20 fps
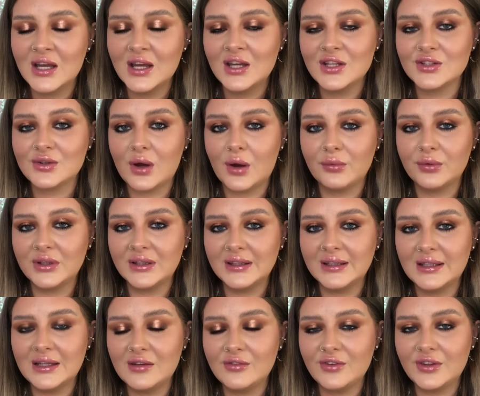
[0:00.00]
So I will
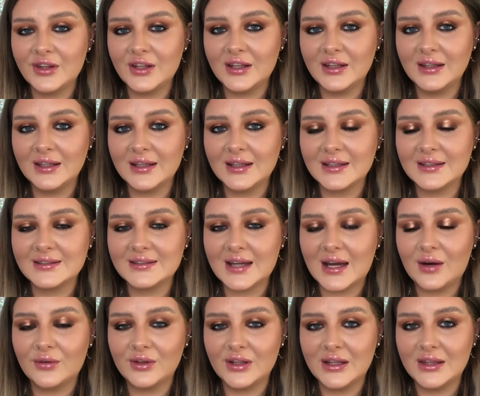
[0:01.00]
leave their link
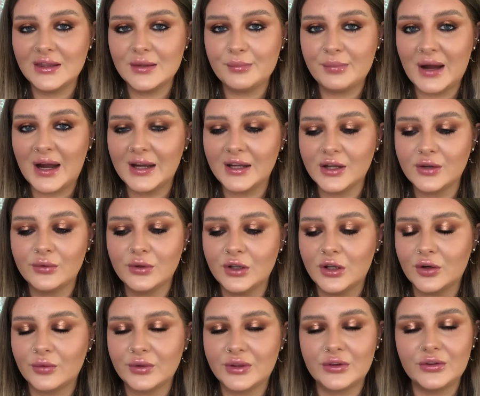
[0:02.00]
down in the bio along
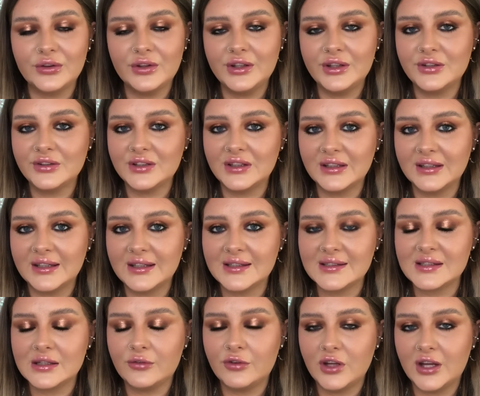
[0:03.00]
with all the other links
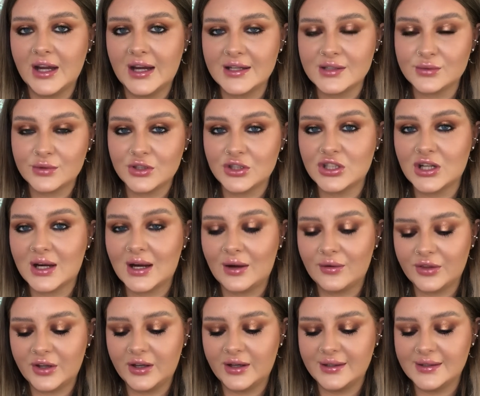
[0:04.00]
if you guys want to check out
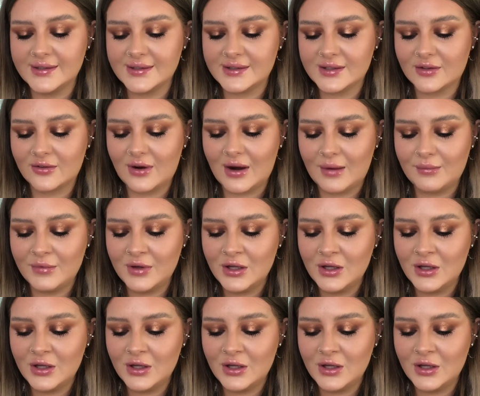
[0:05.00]
their Instagram.